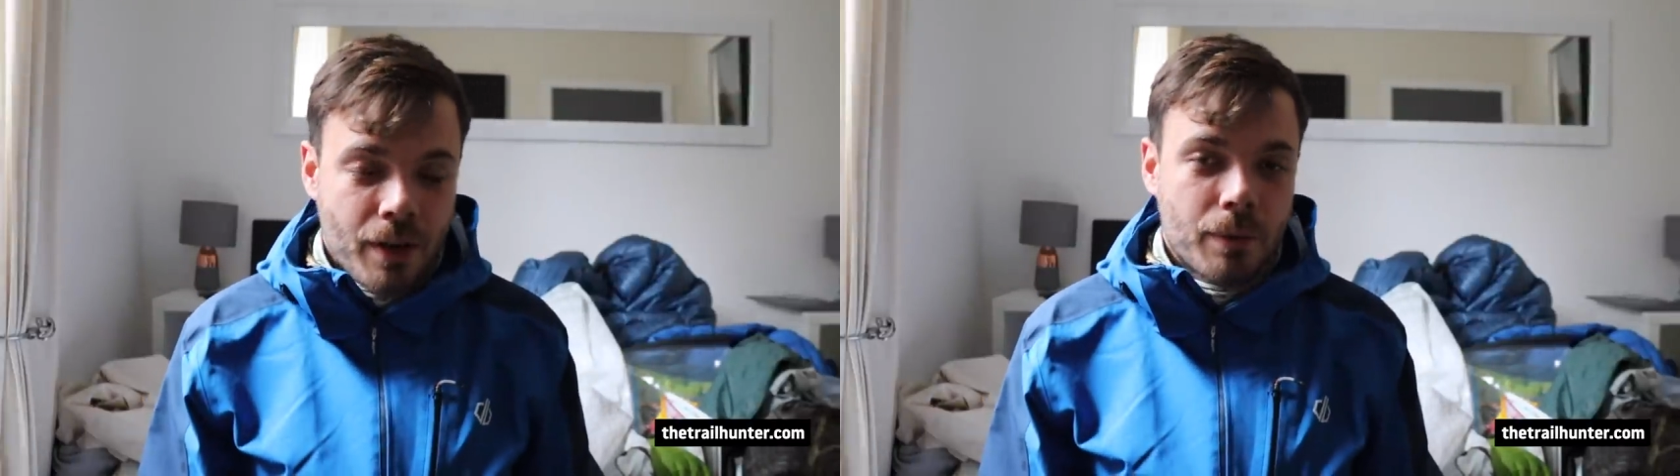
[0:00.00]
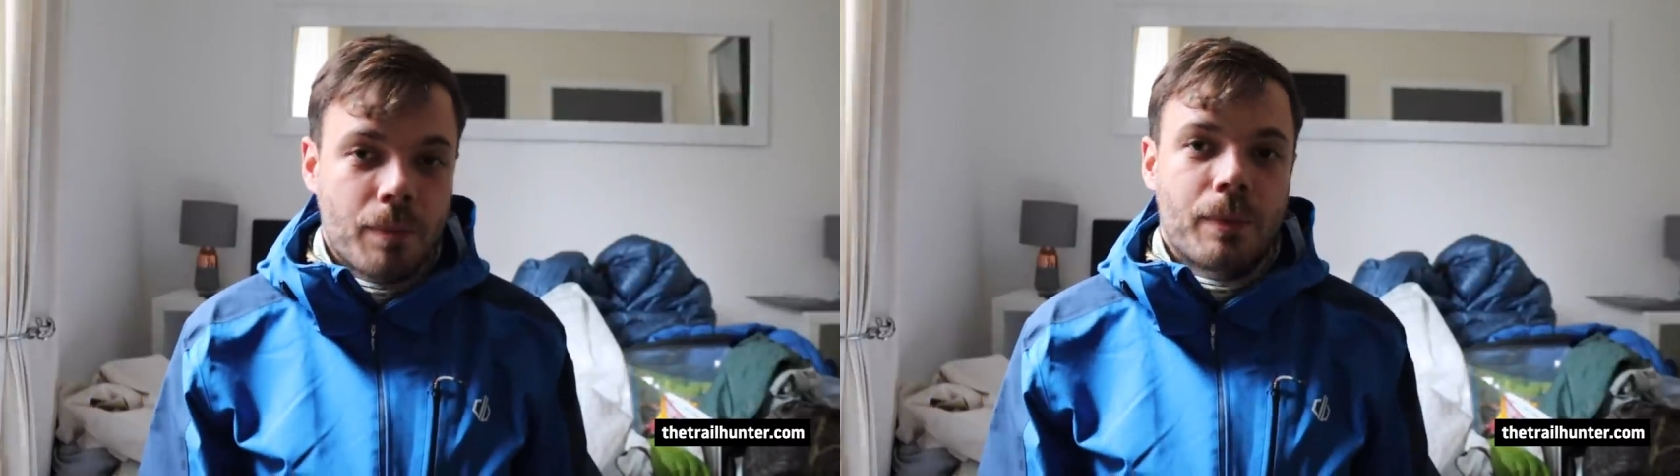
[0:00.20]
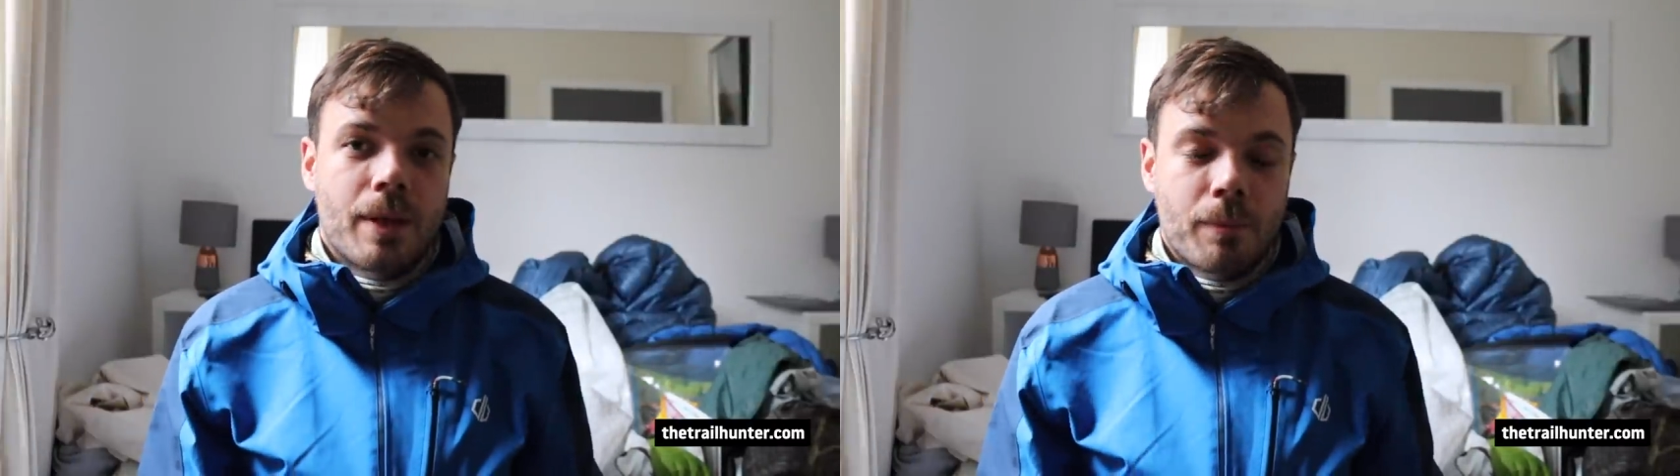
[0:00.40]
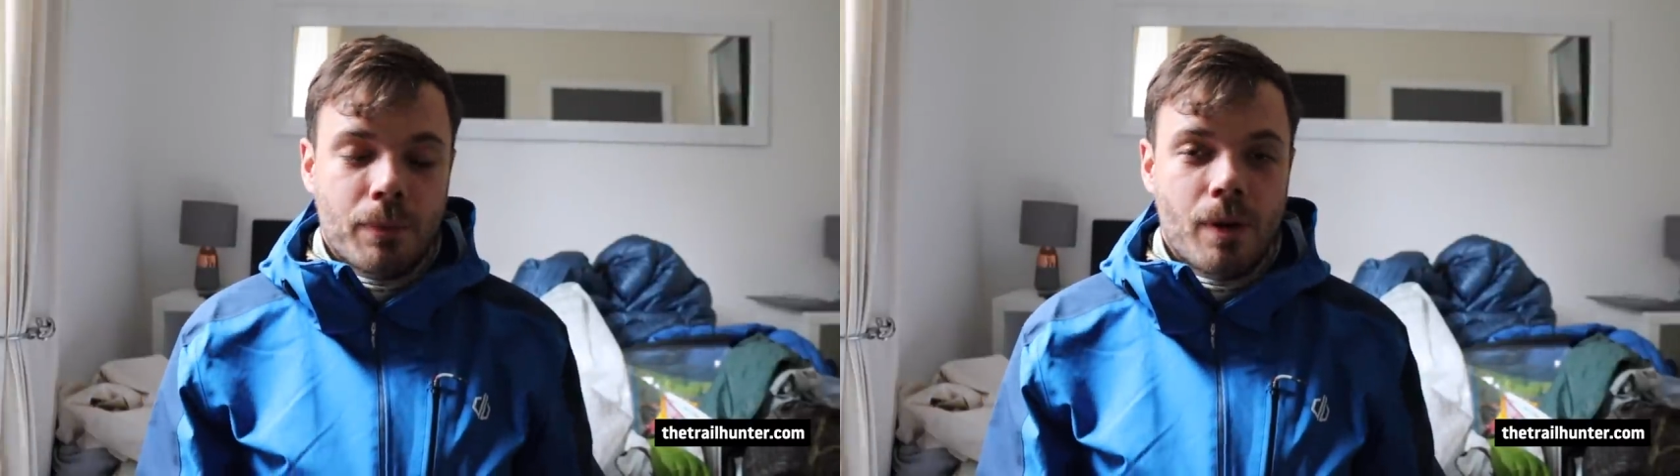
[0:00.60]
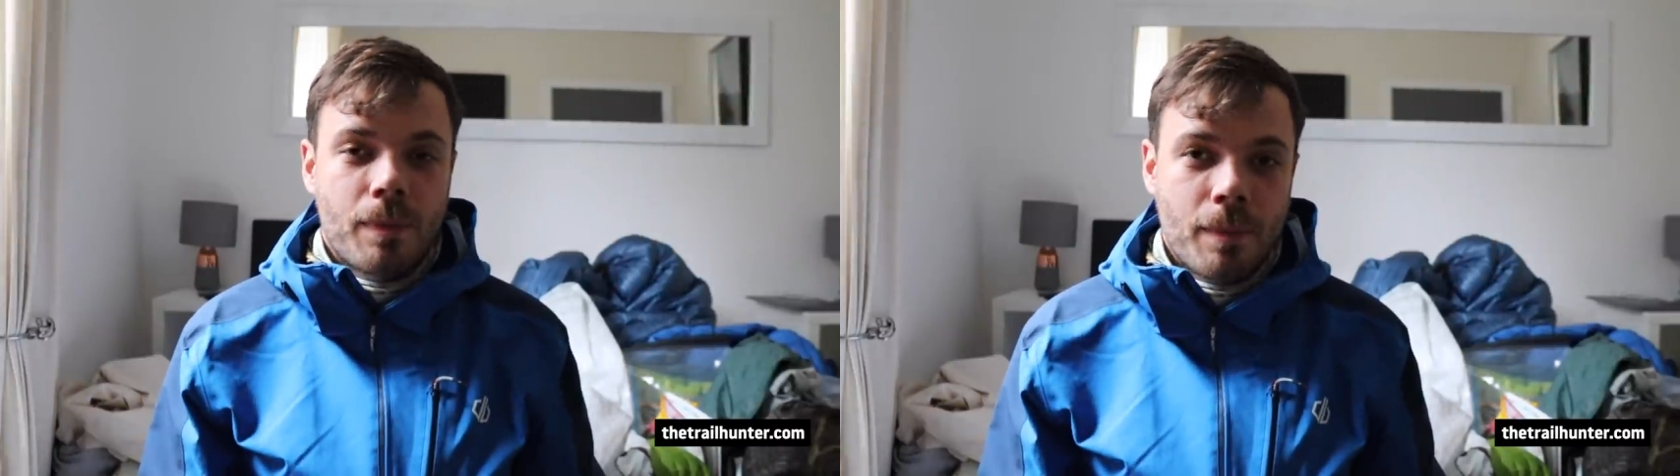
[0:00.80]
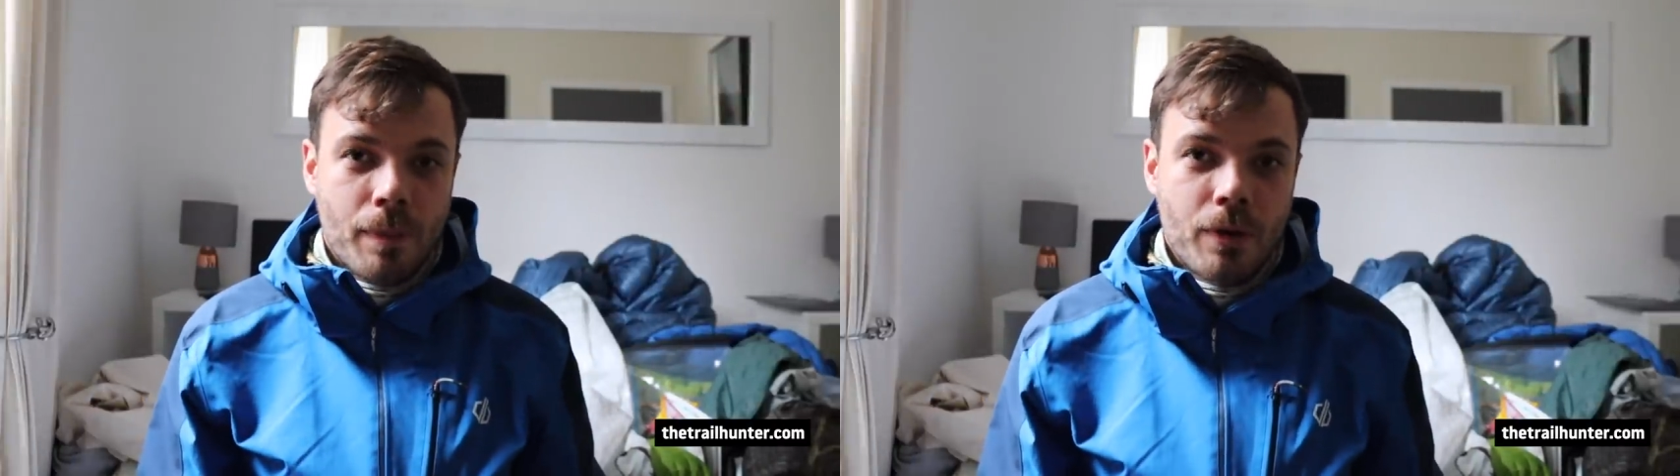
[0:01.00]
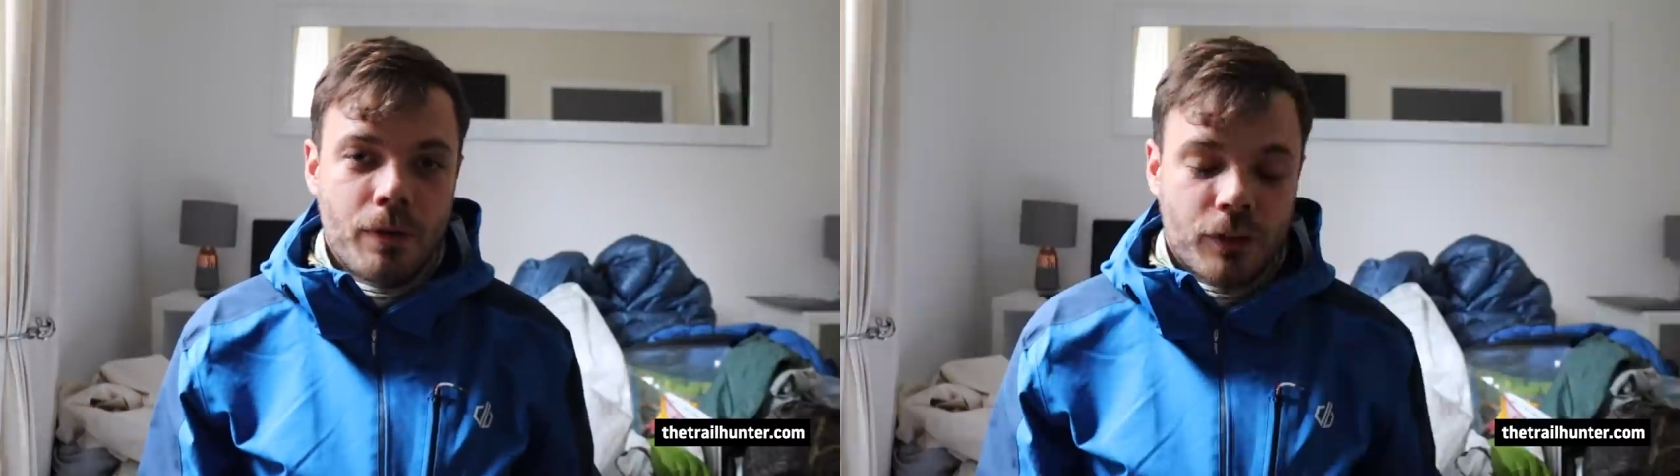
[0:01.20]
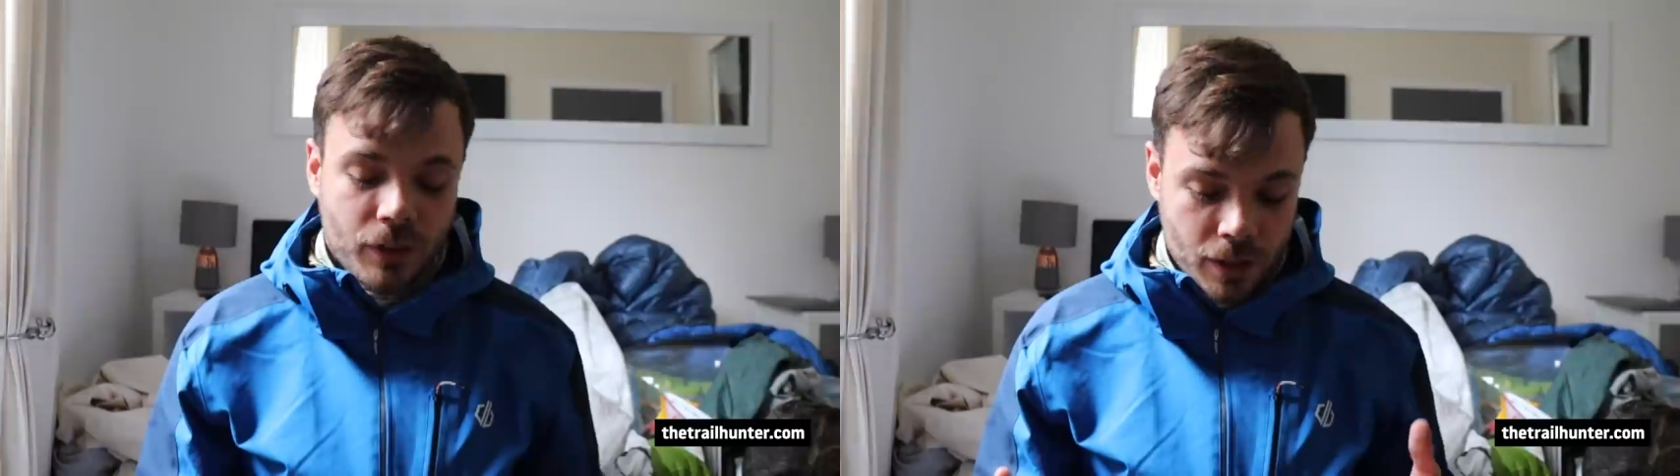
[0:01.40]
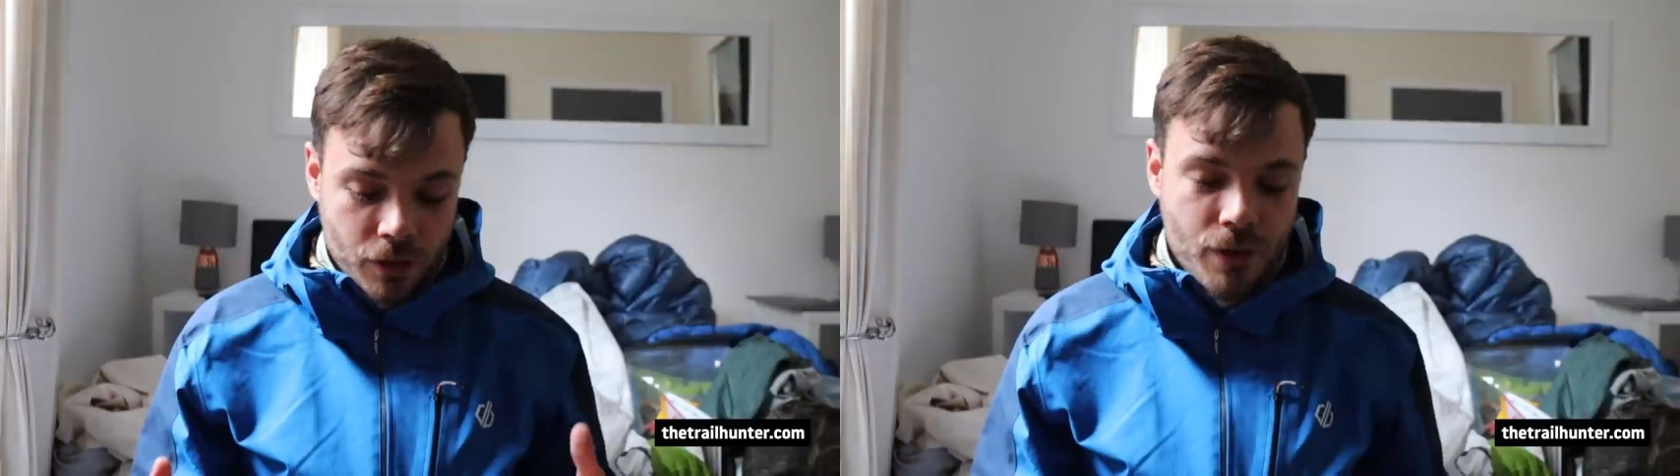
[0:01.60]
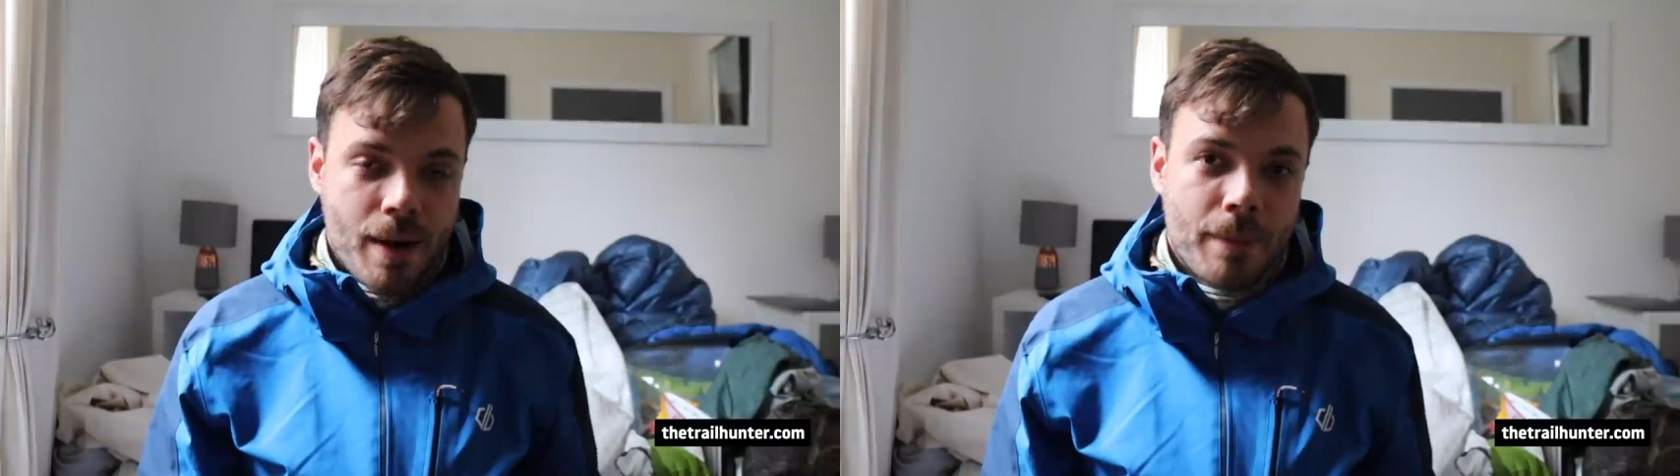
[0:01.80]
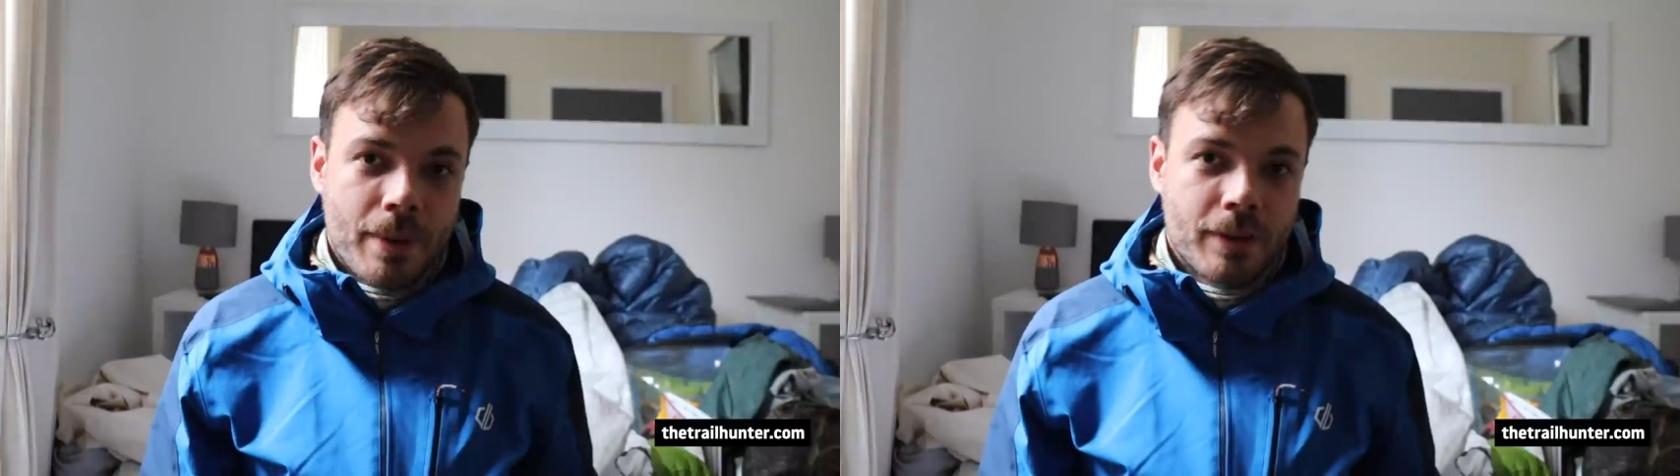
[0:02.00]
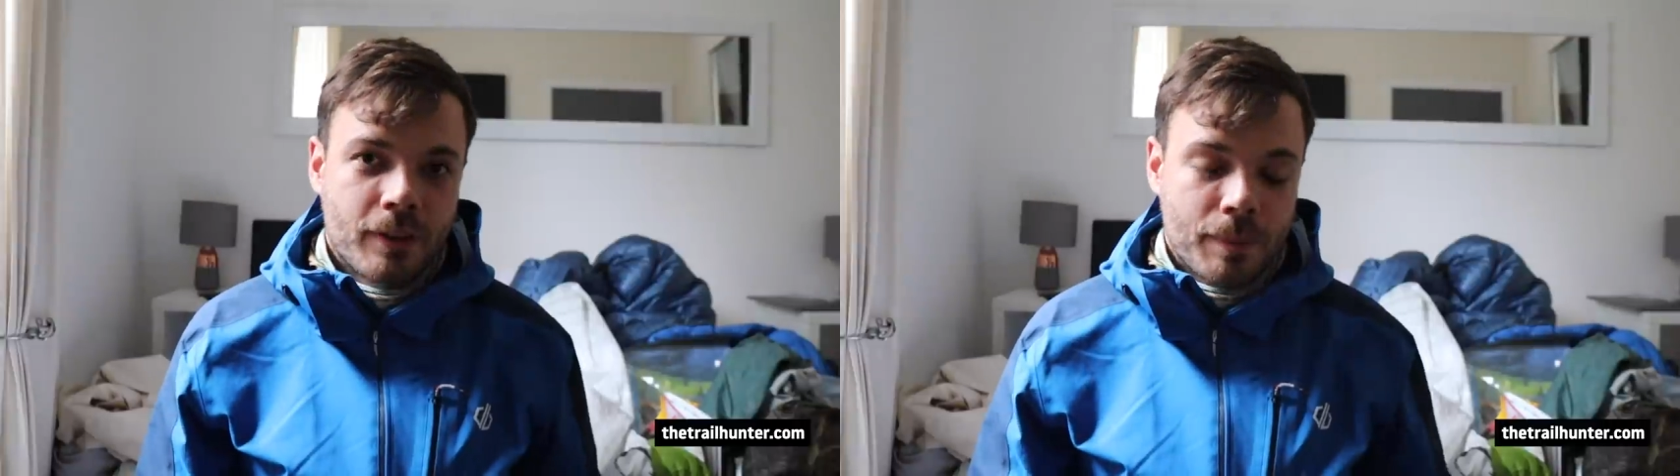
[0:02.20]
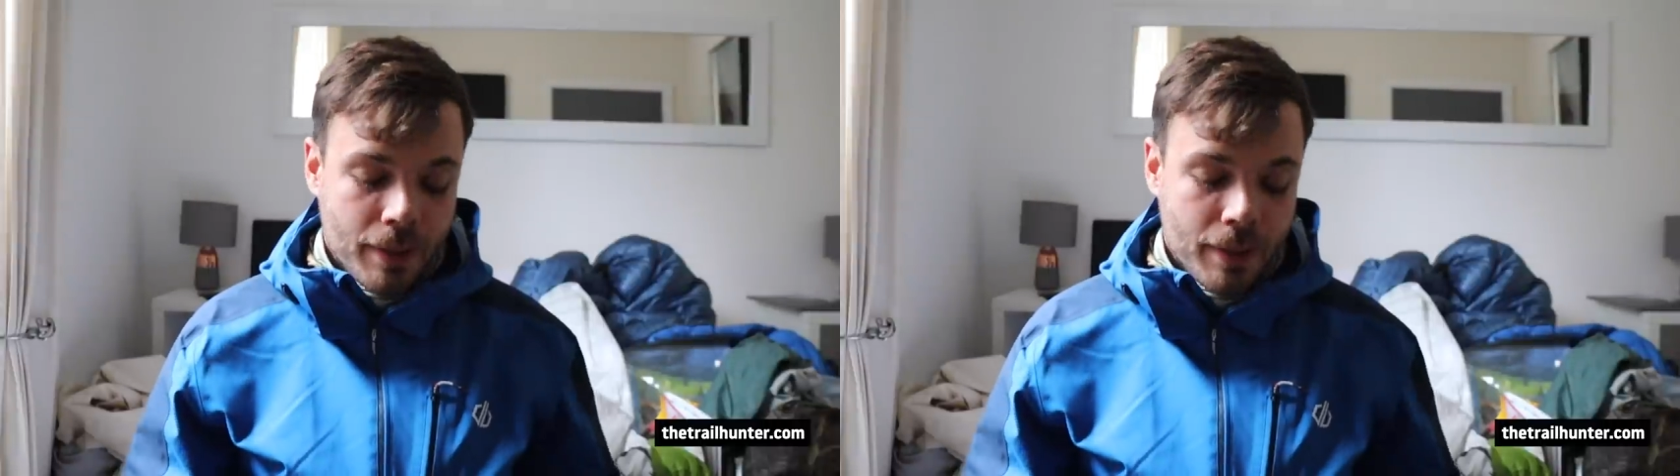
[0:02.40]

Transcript: I will bring proper boots and crampons,